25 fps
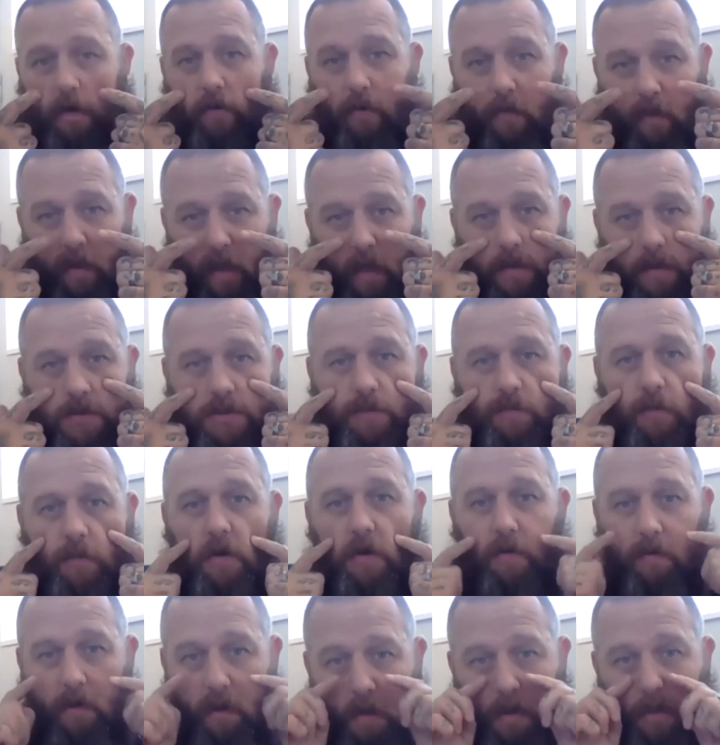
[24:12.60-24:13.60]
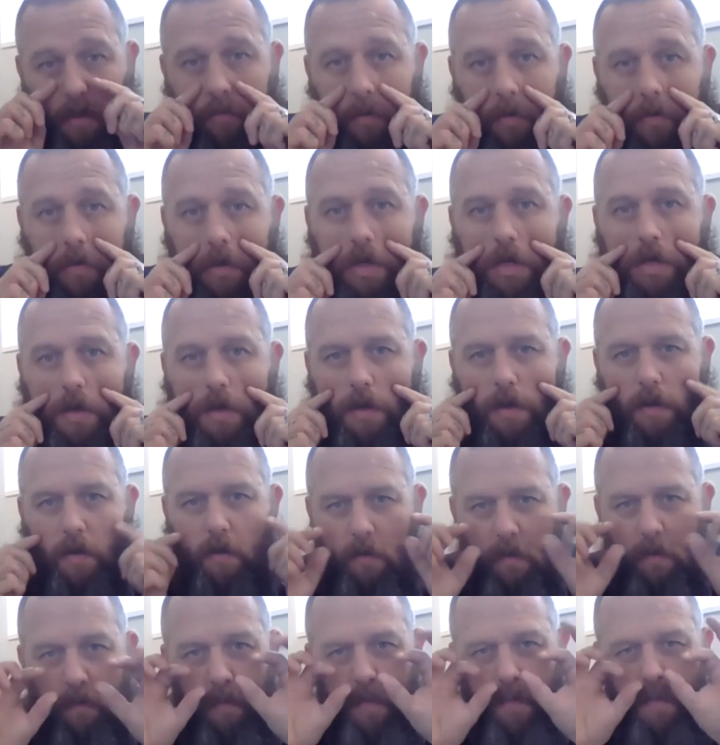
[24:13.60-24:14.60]
in that on tomorrow when I come to work.
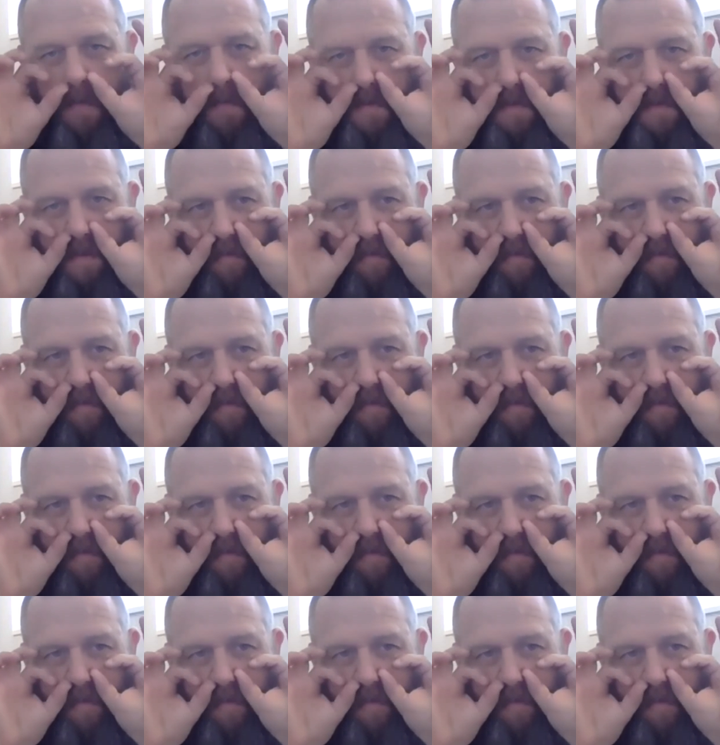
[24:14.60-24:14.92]
Just a